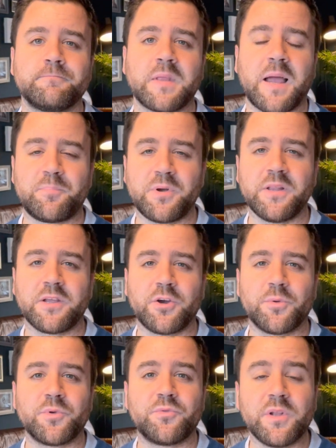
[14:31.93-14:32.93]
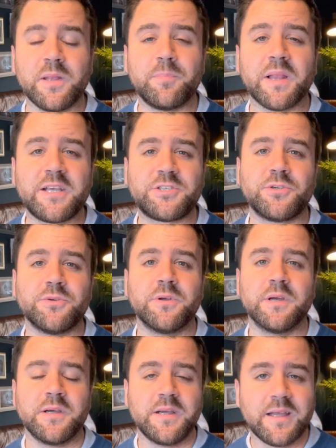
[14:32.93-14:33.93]
I pray that God would really bless
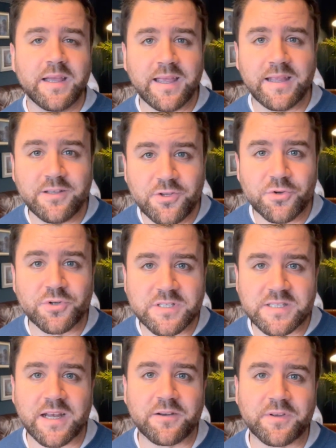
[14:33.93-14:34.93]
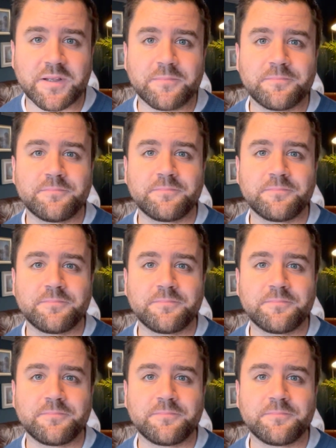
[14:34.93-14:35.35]
you in your serving.